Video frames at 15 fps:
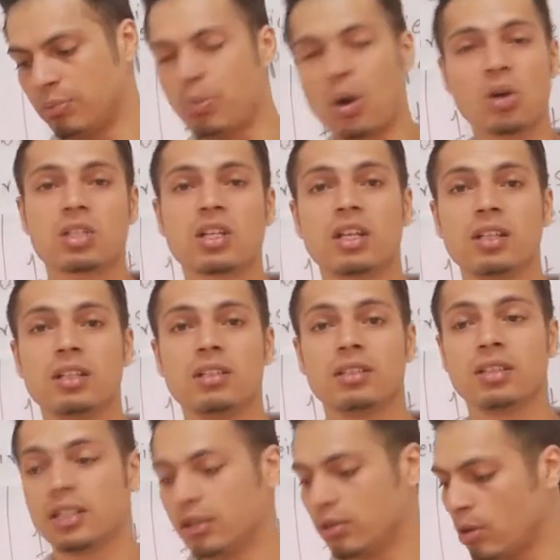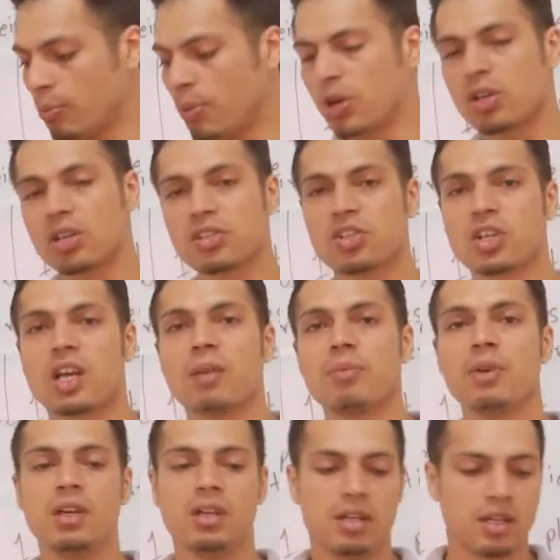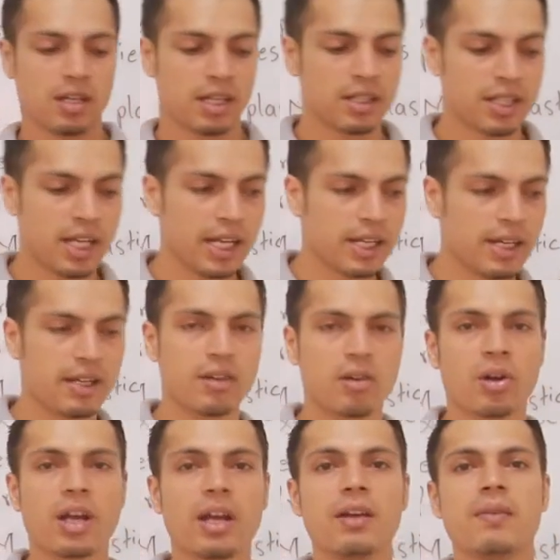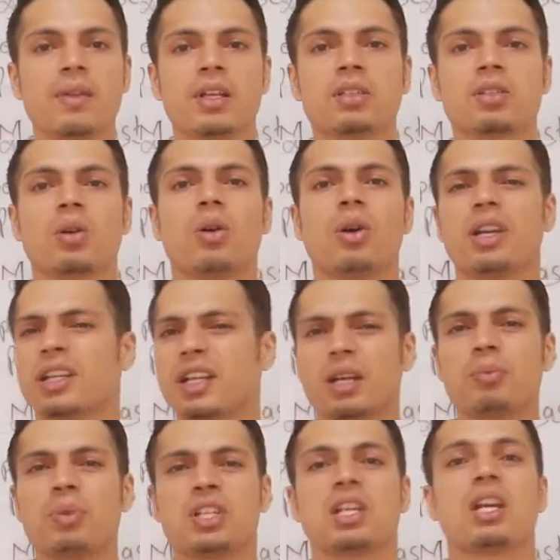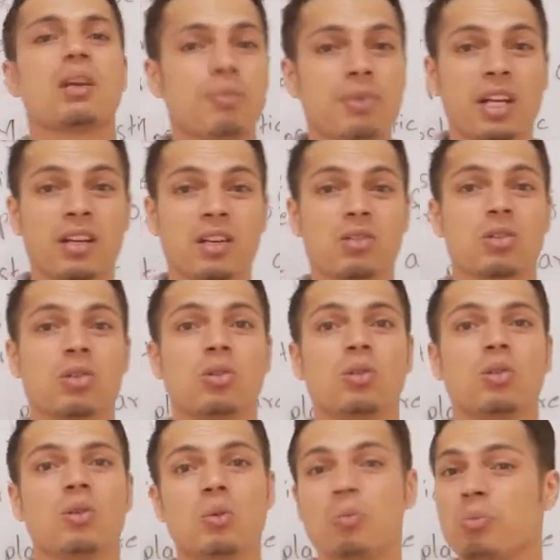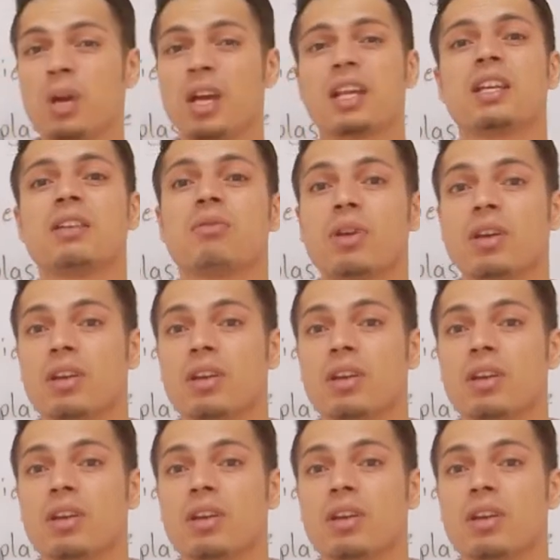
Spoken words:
bottle shape, container, okay, so it can be shaped into many